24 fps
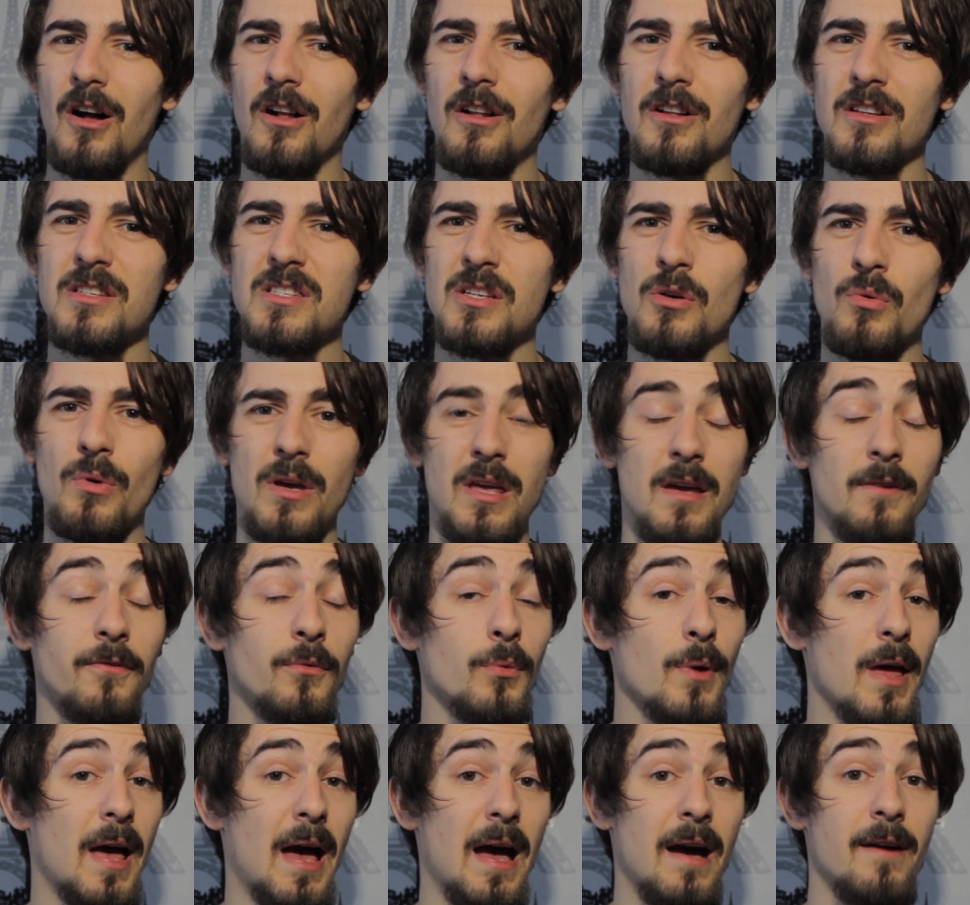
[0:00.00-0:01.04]
Also,
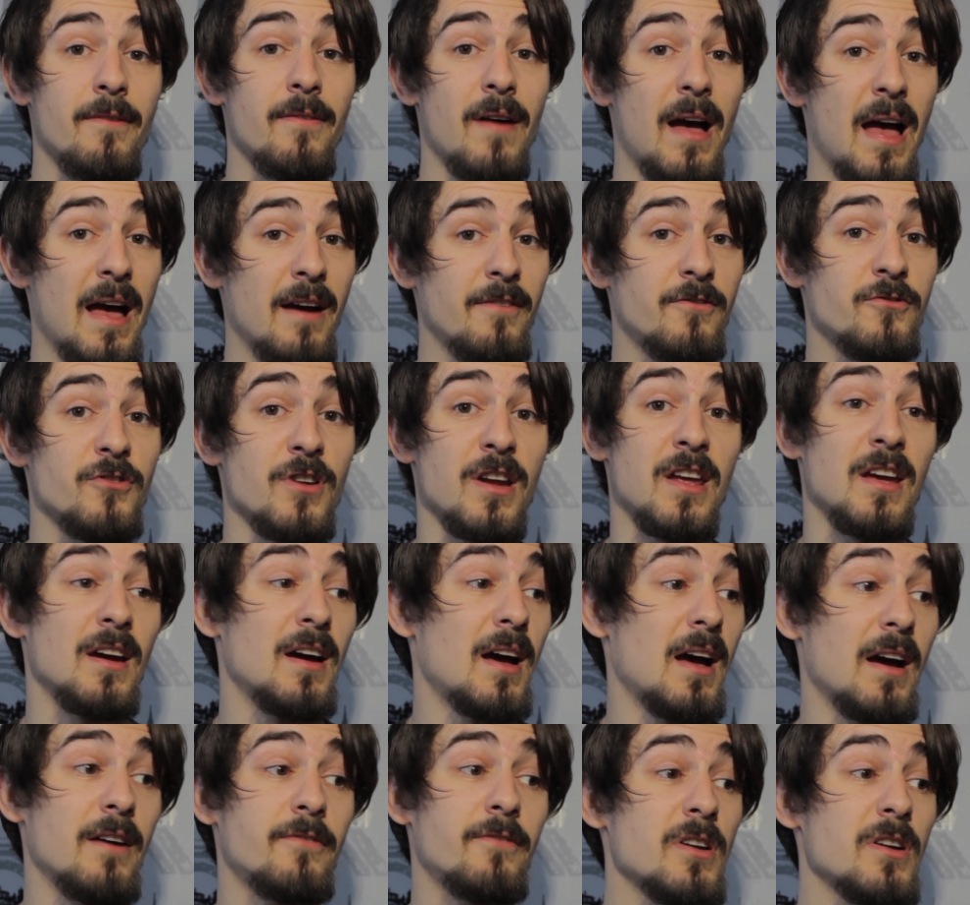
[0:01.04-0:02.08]
if we have every
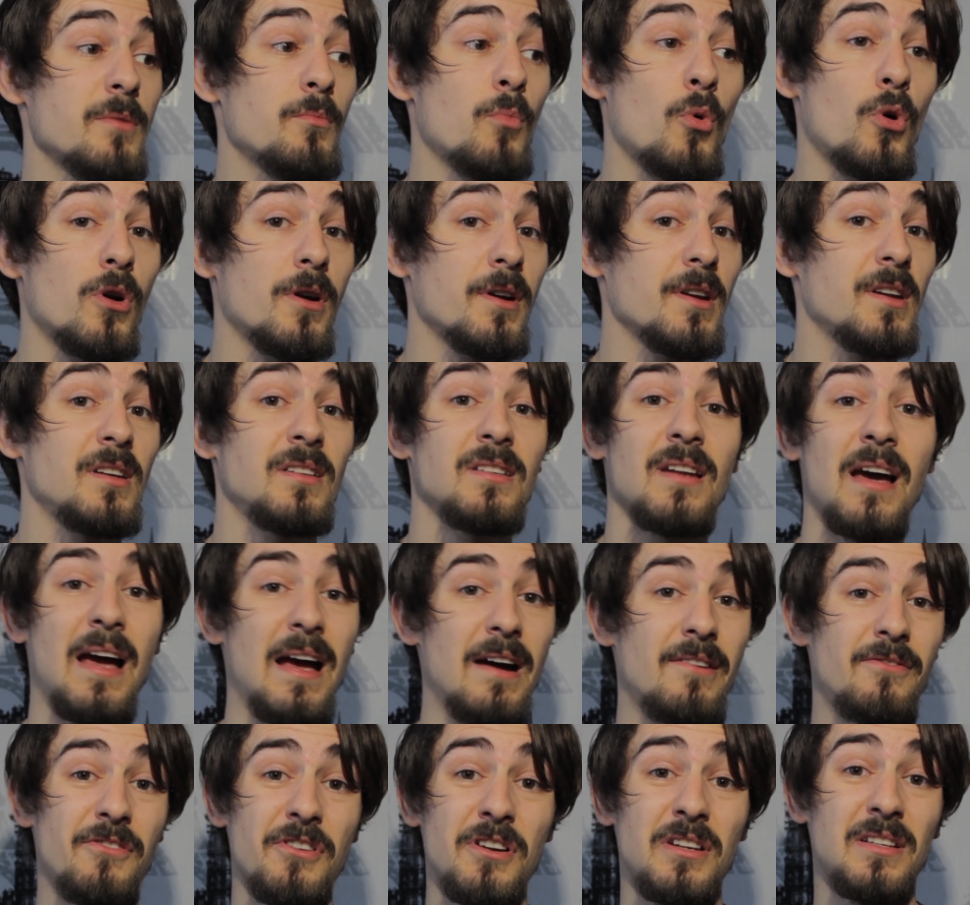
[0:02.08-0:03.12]
morning,
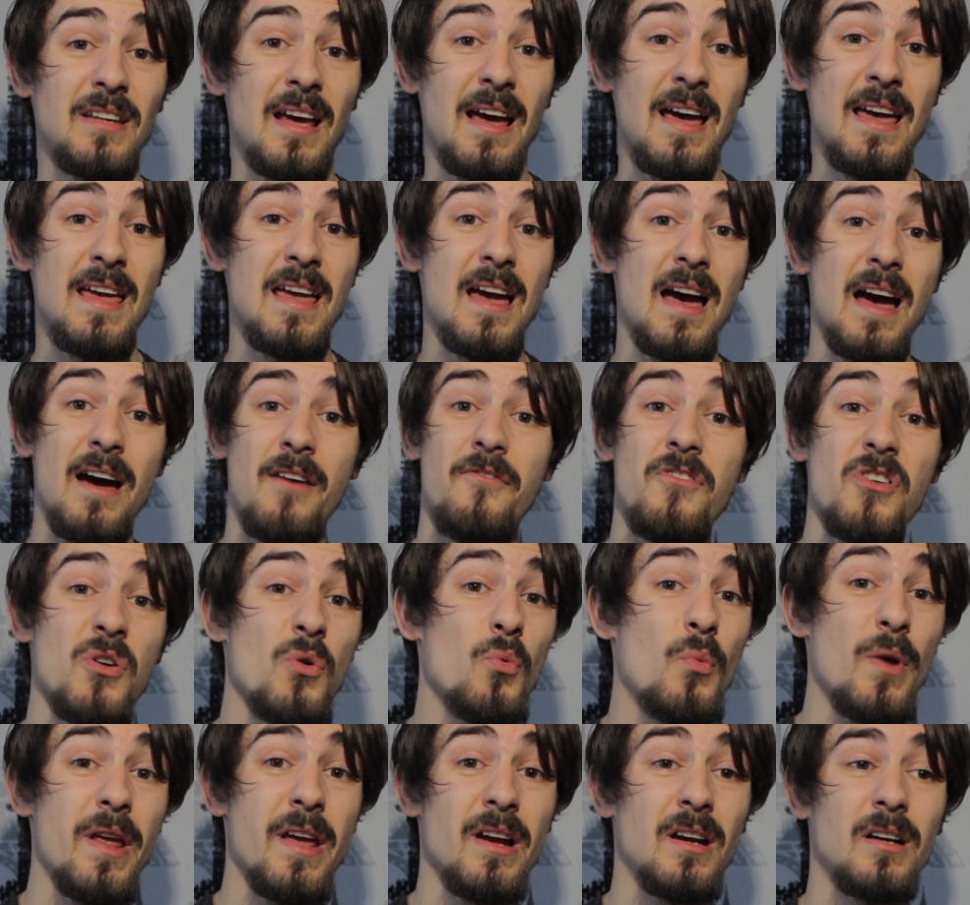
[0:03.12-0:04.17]
every day,
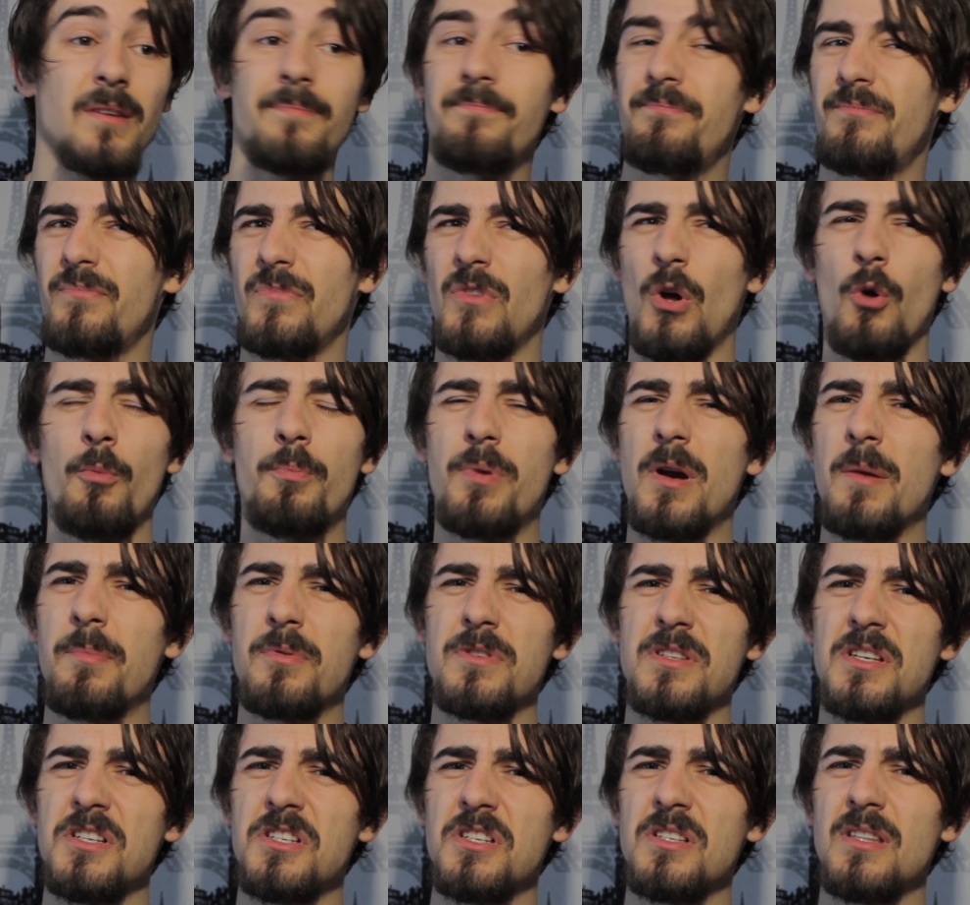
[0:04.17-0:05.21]
every week, no
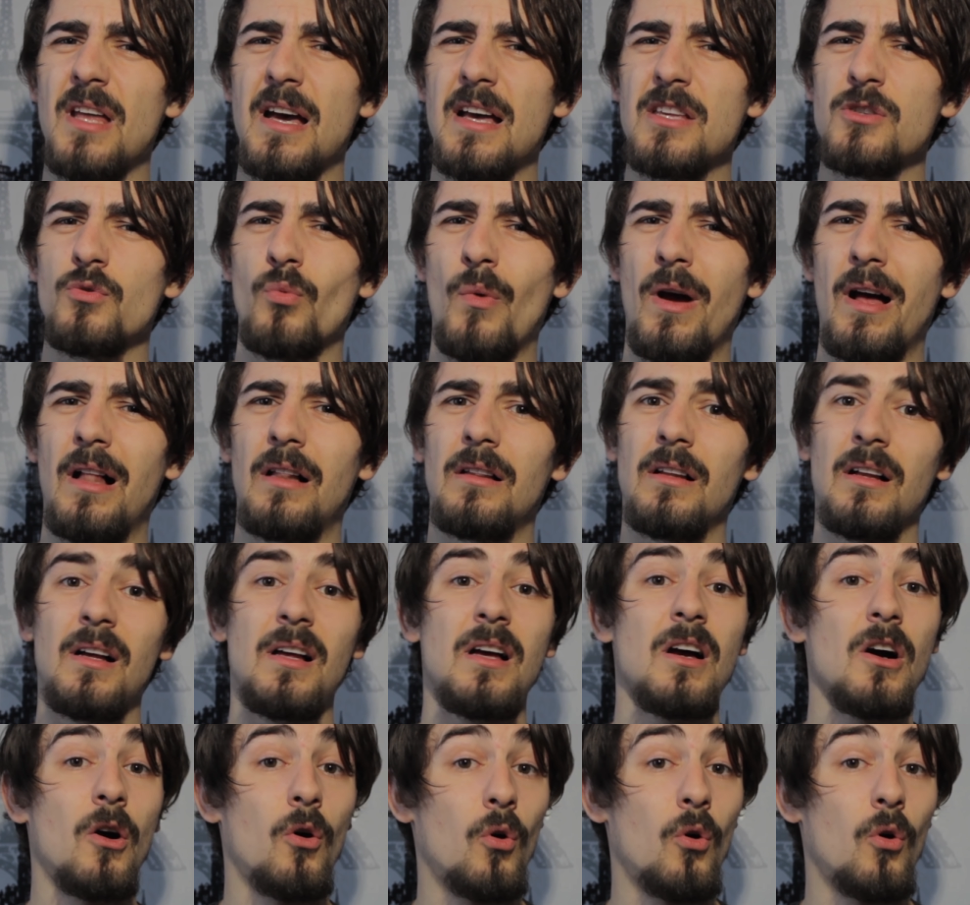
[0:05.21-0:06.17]
preposition as well.